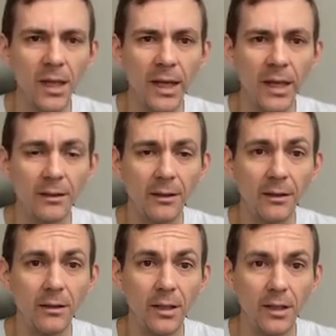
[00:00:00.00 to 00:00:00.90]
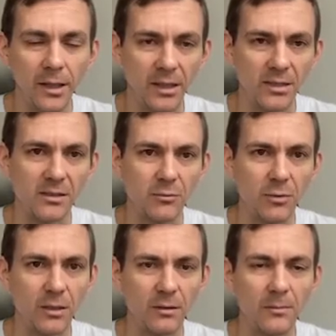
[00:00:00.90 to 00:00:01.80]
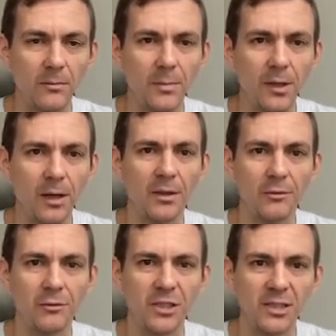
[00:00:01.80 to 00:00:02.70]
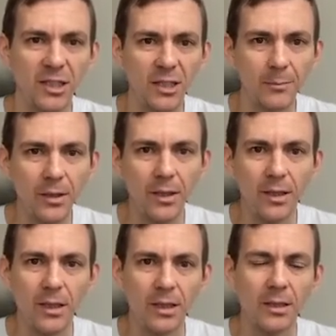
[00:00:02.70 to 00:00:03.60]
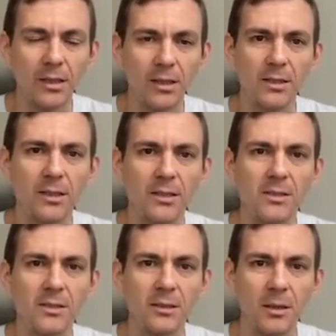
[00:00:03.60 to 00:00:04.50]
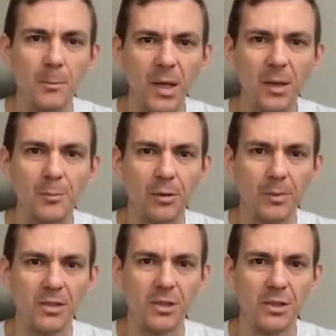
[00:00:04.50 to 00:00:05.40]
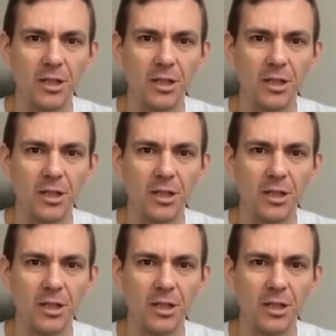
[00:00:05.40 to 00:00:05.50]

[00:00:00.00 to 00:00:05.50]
And uh, it has this one parameter, which is type, and it, has, it is the ping pong message